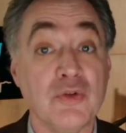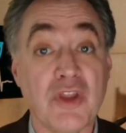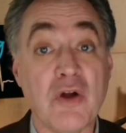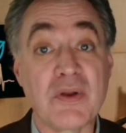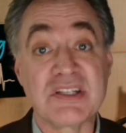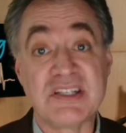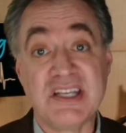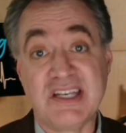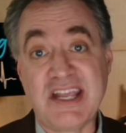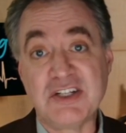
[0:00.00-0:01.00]
notice
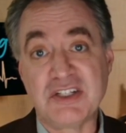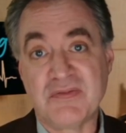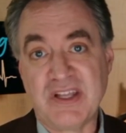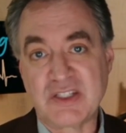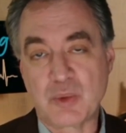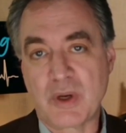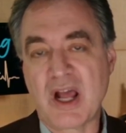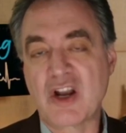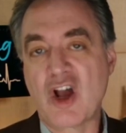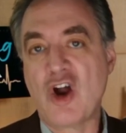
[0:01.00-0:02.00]
in each of these, we're
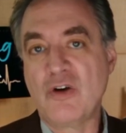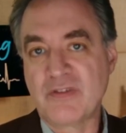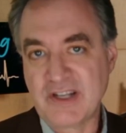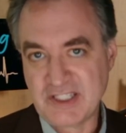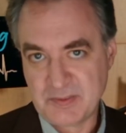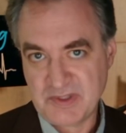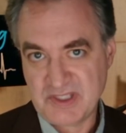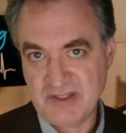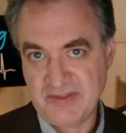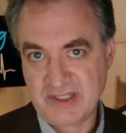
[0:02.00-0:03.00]
not overly
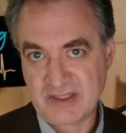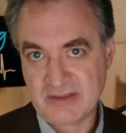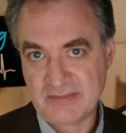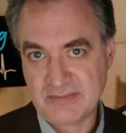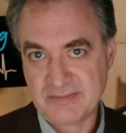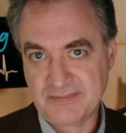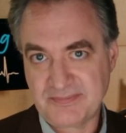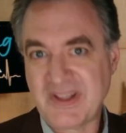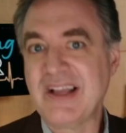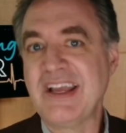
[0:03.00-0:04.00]
specific.
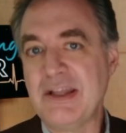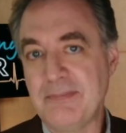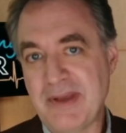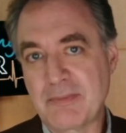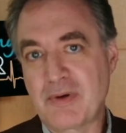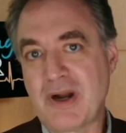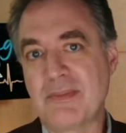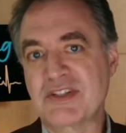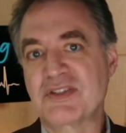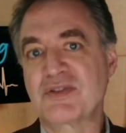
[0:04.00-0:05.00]
In Big
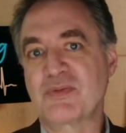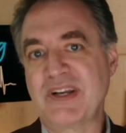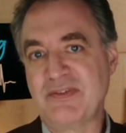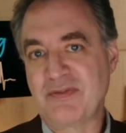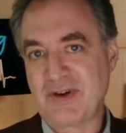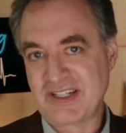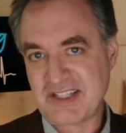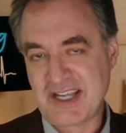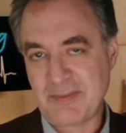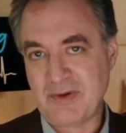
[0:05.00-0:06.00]
Promise 3, for
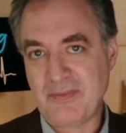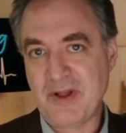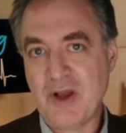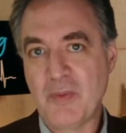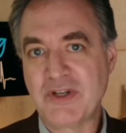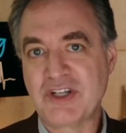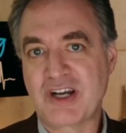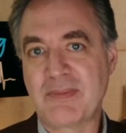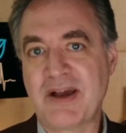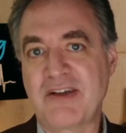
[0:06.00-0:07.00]
example, we
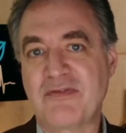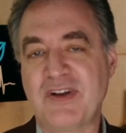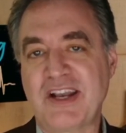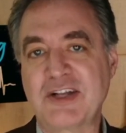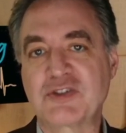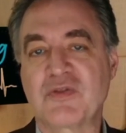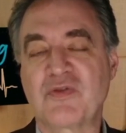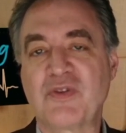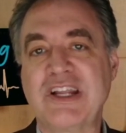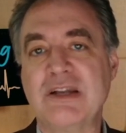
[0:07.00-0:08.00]
talk about financial
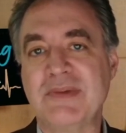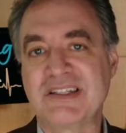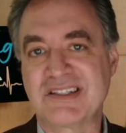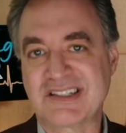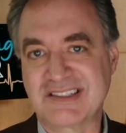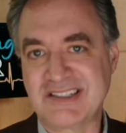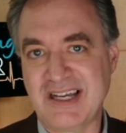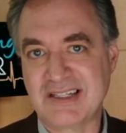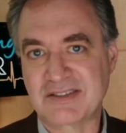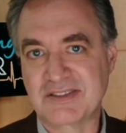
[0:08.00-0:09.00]
freedom and
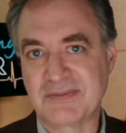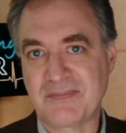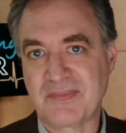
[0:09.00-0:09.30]
success.